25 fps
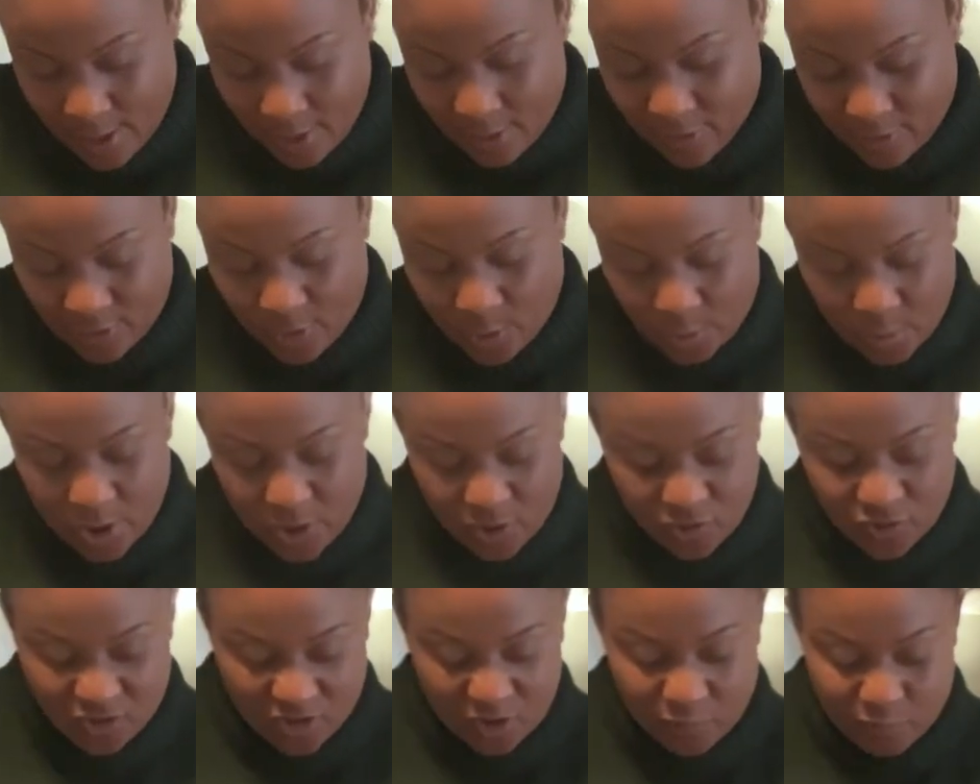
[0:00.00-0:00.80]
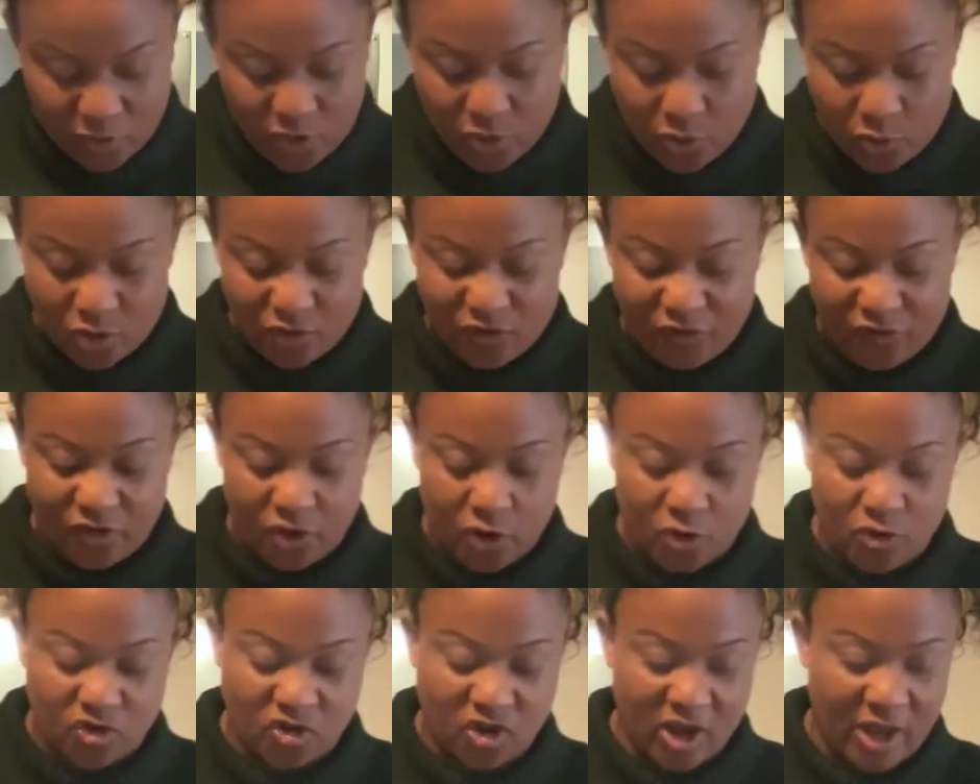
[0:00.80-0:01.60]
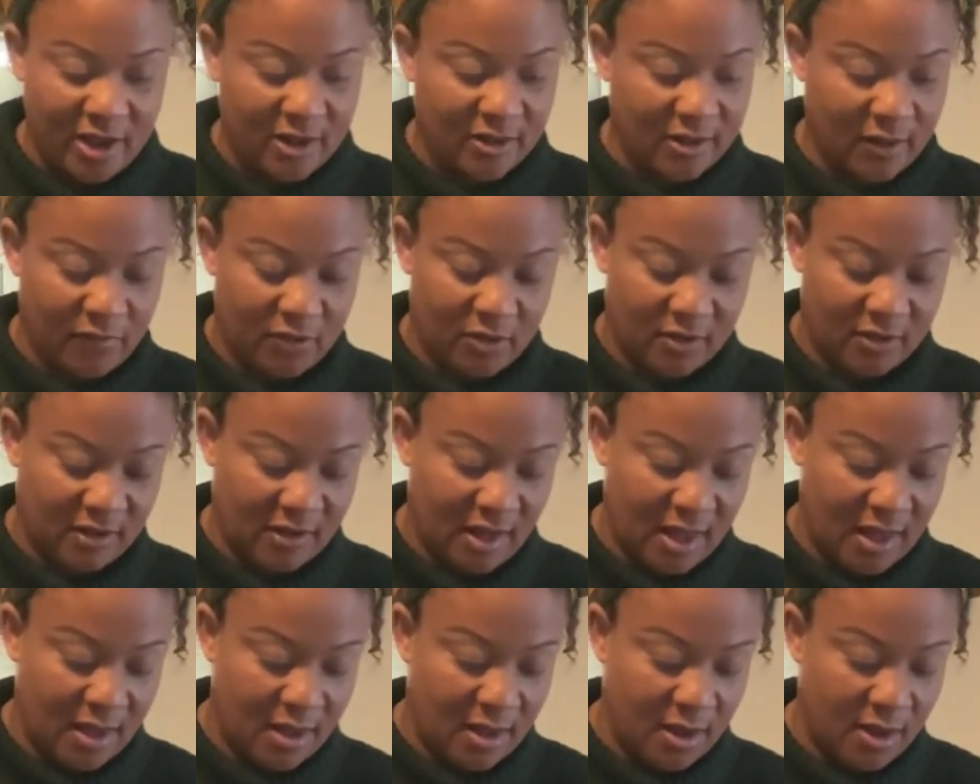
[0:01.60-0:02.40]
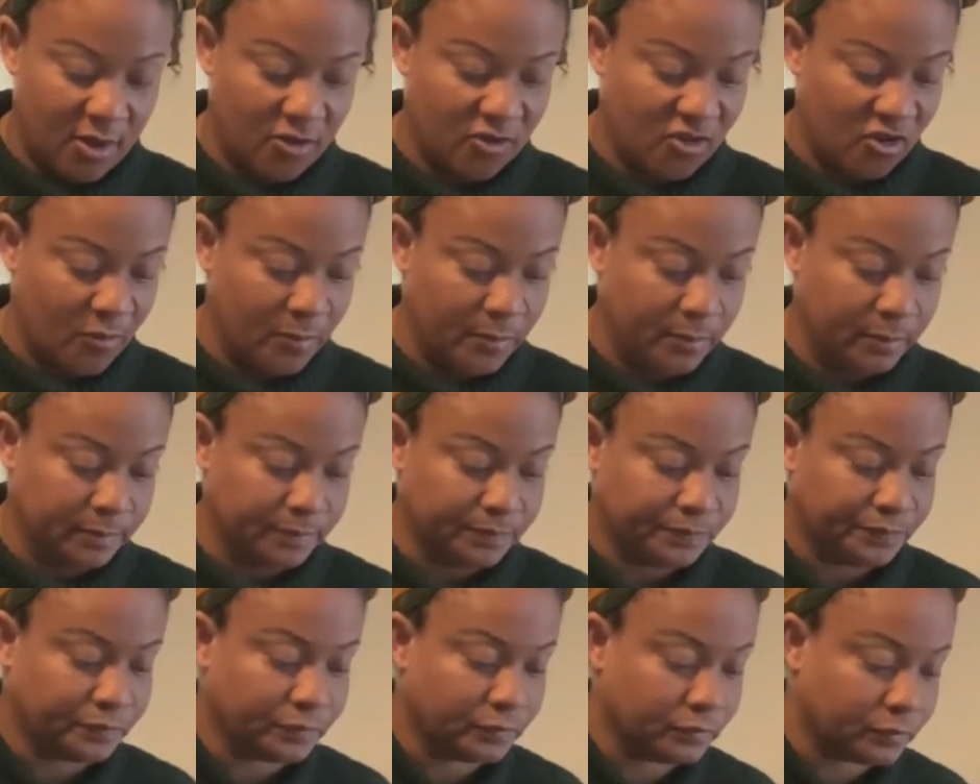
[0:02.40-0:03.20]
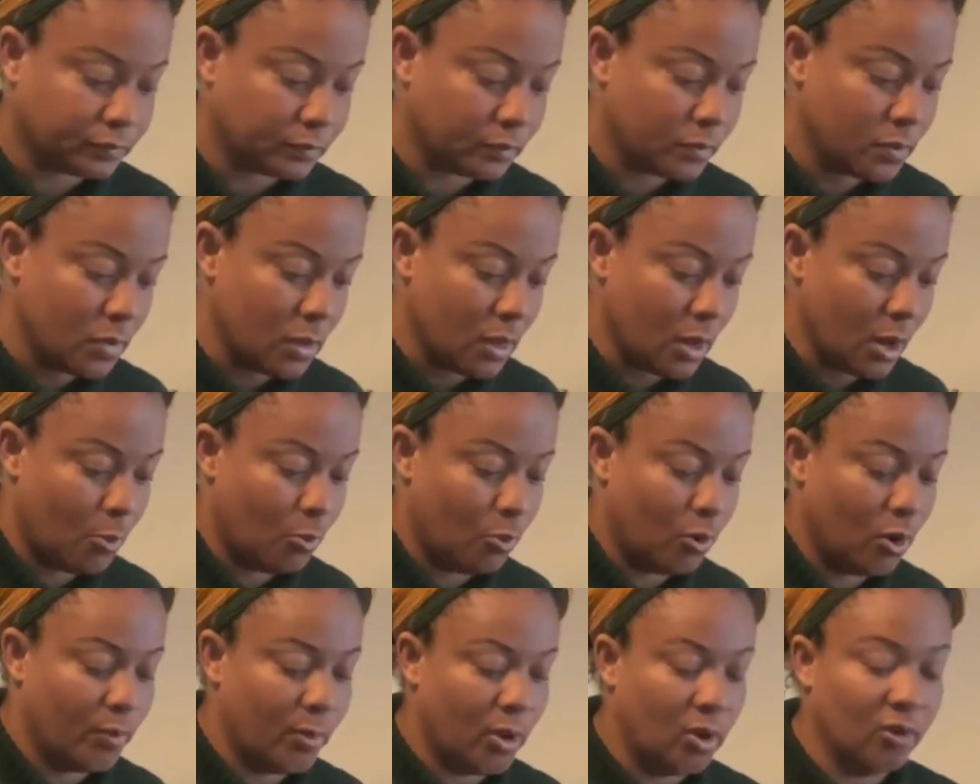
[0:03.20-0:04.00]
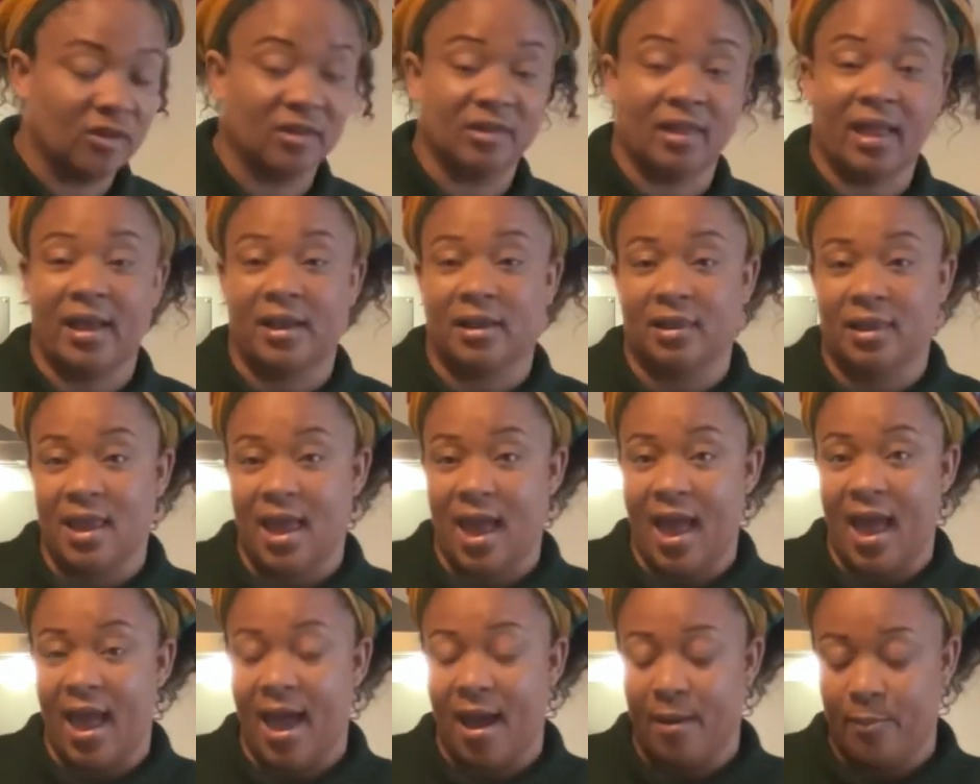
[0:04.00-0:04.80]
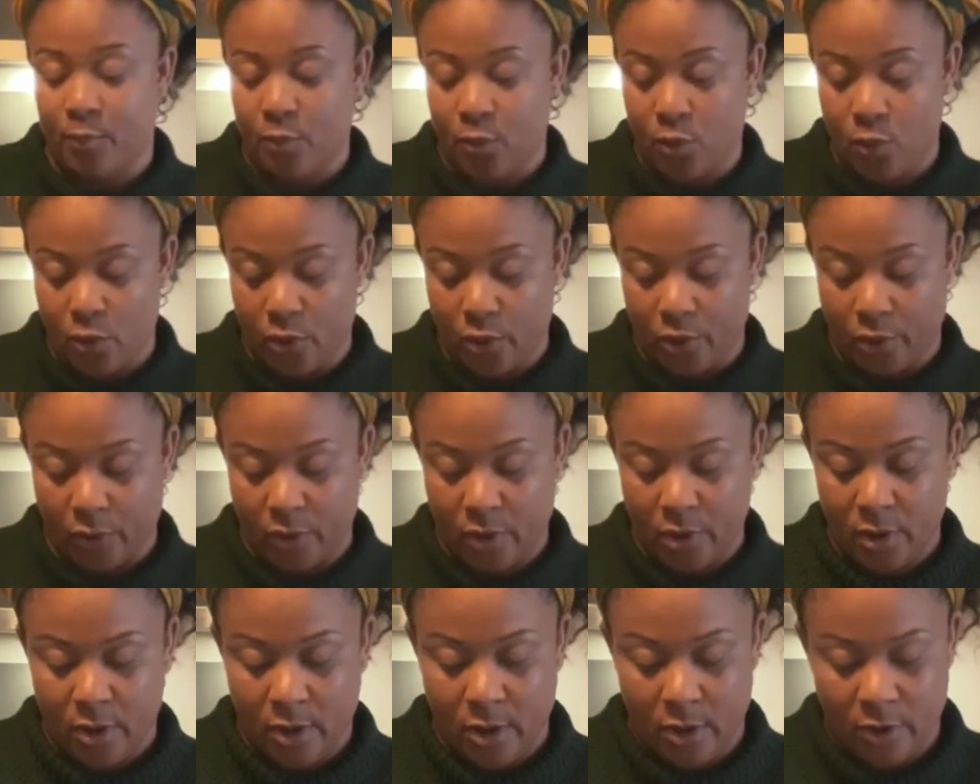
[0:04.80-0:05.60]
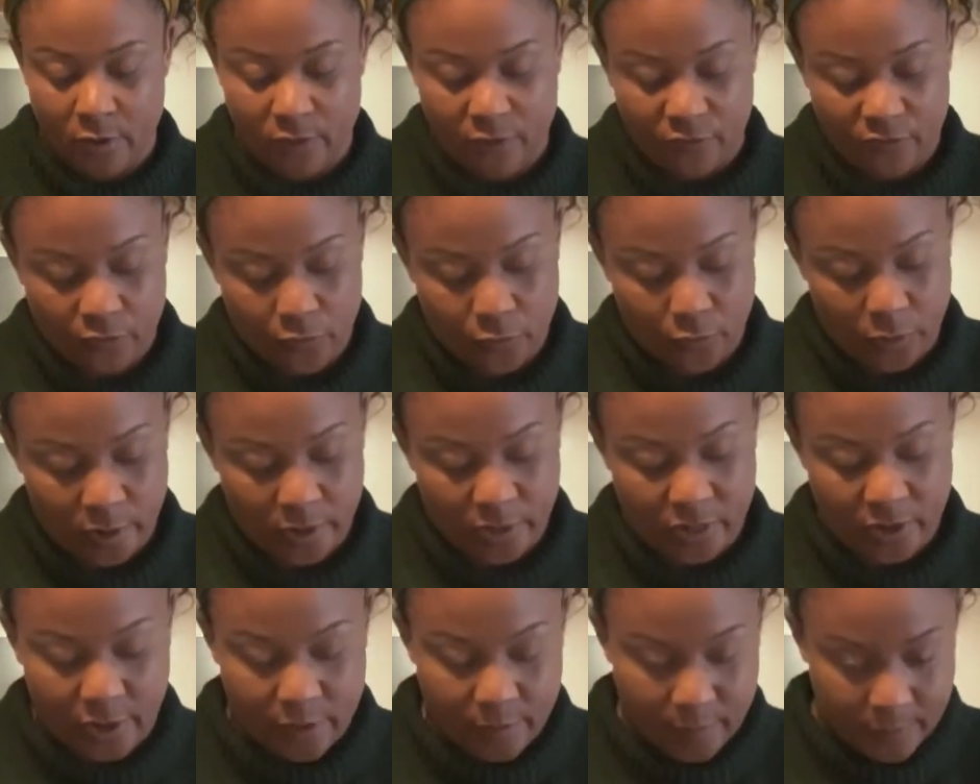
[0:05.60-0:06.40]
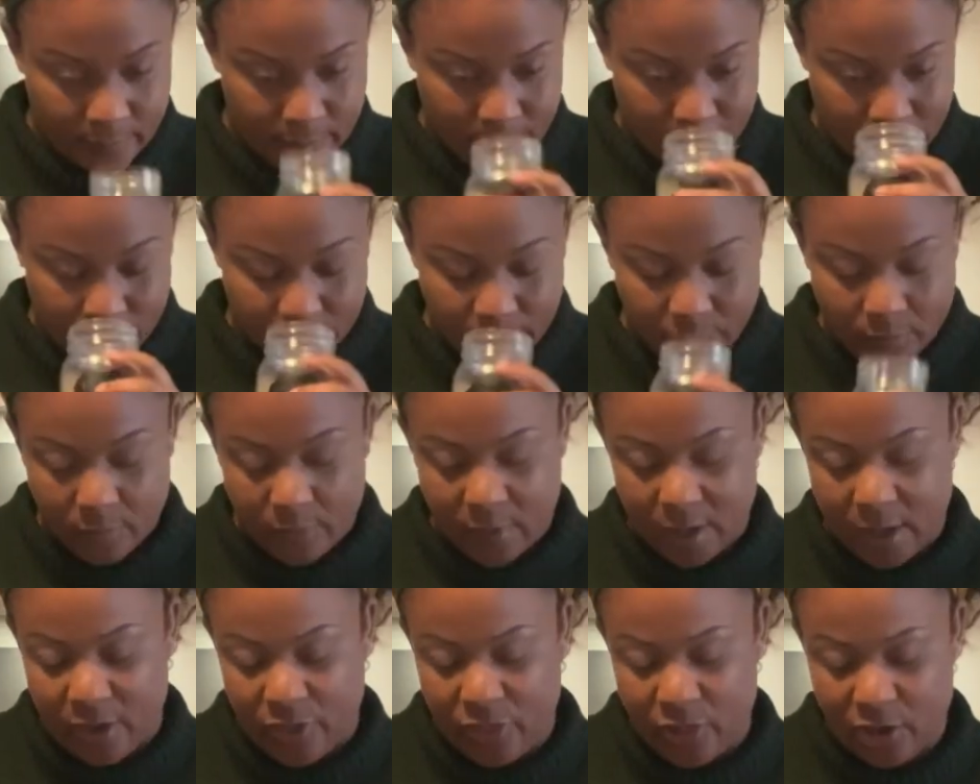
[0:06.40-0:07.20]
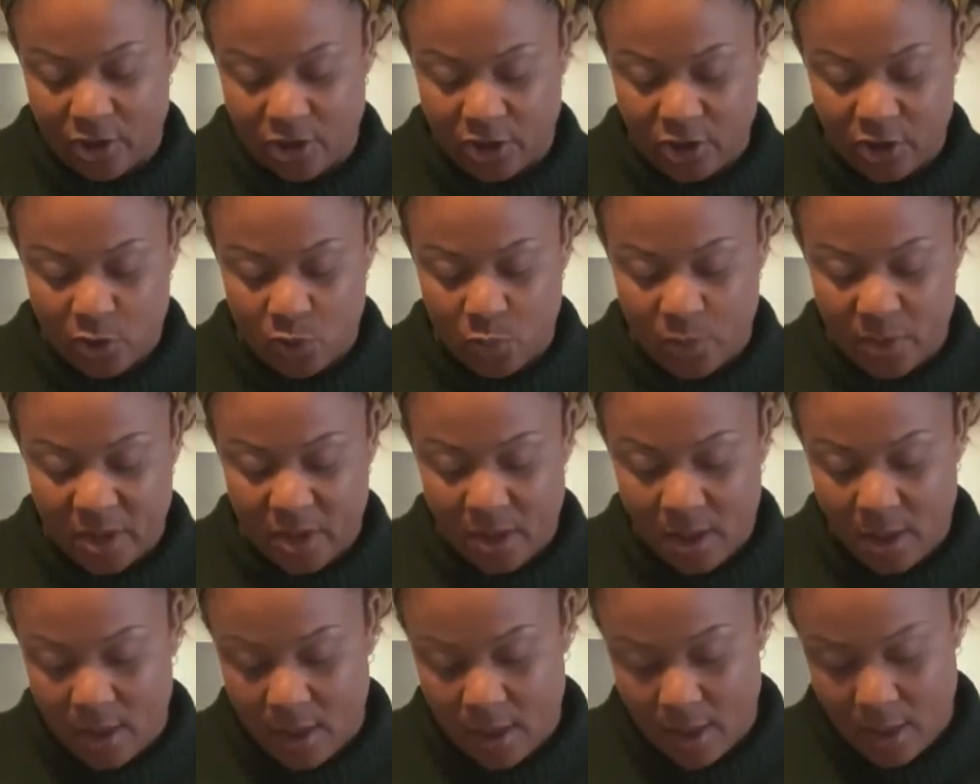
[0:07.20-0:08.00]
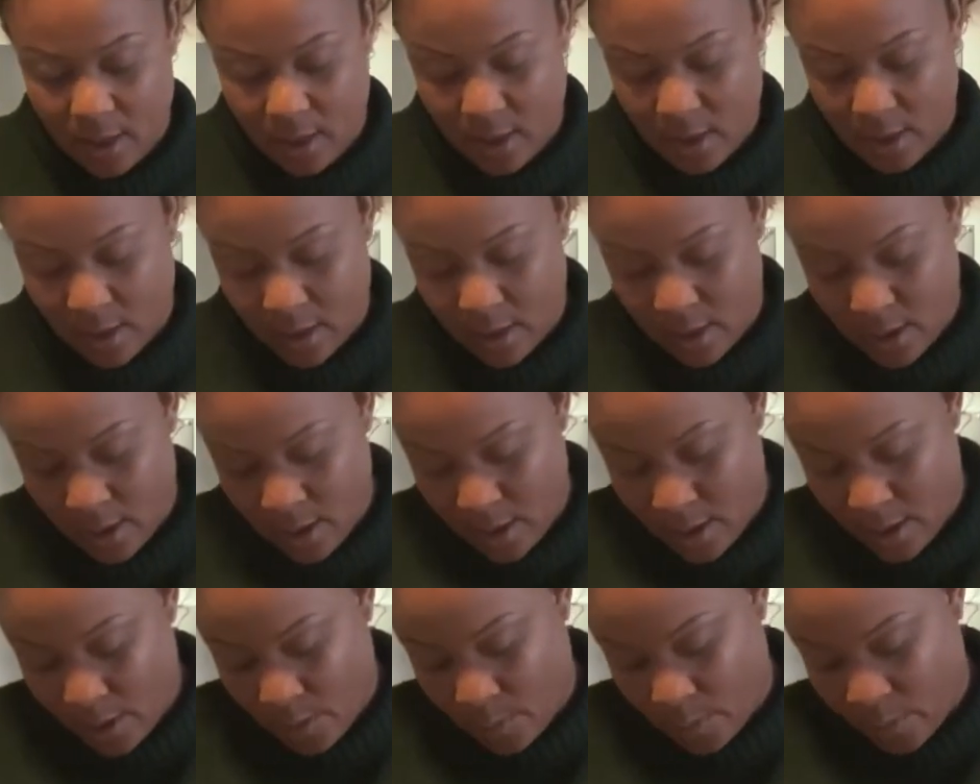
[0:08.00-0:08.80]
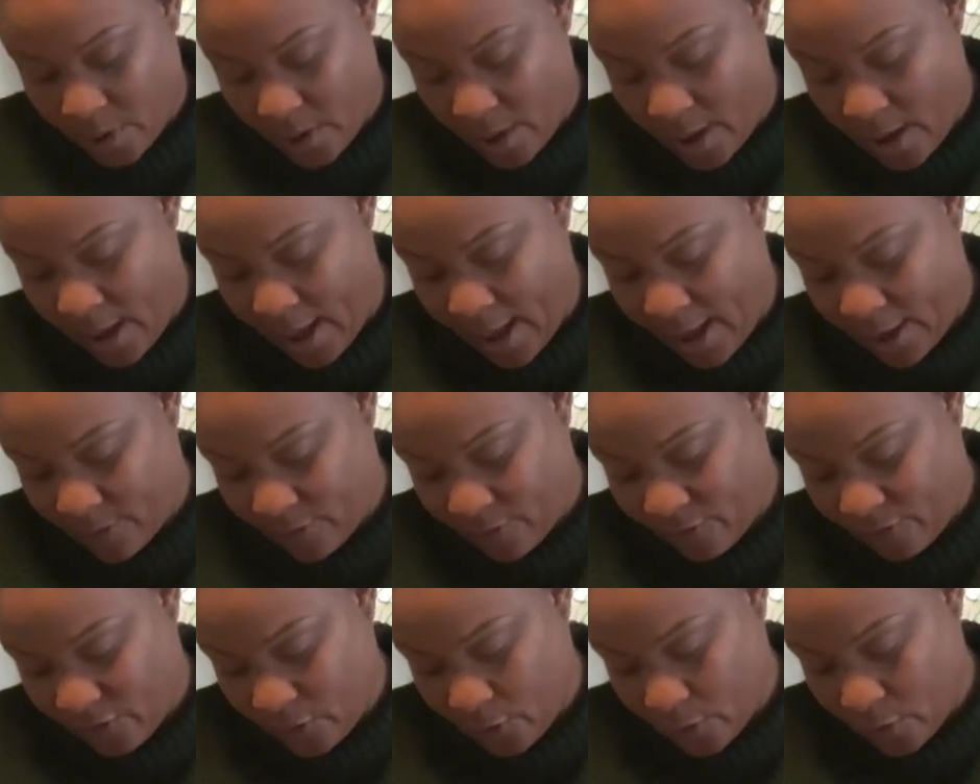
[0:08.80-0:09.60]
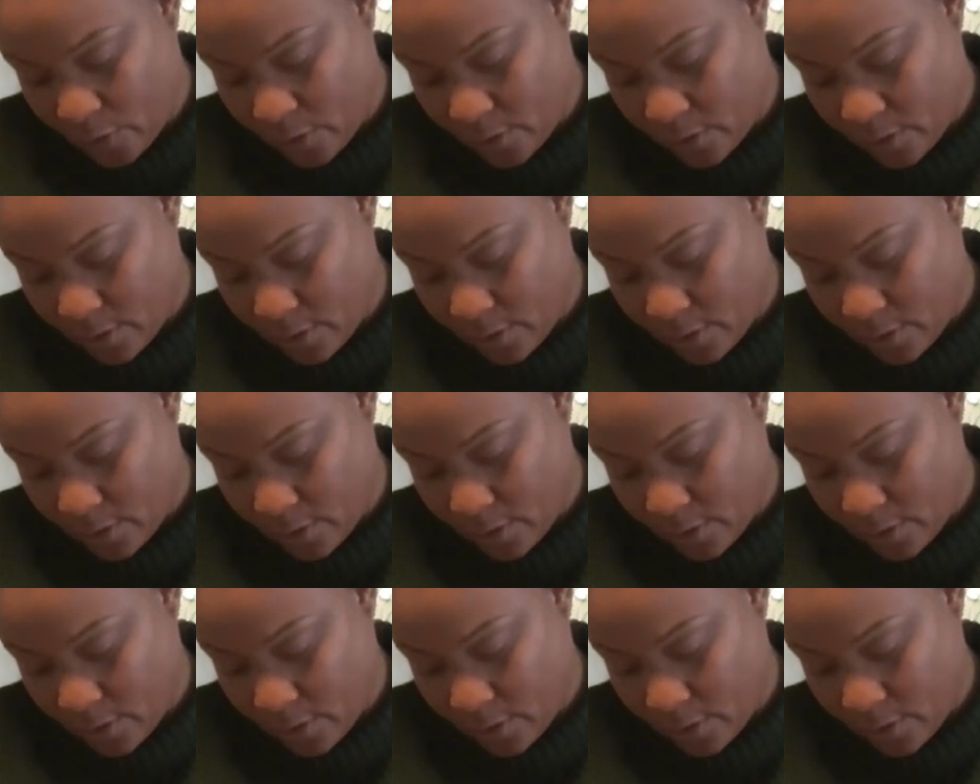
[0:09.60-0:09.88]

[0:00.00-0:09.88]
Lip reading: So we're going to just do a few shakes of the sage. We'll most likely add more in the cumin. We're going to add a few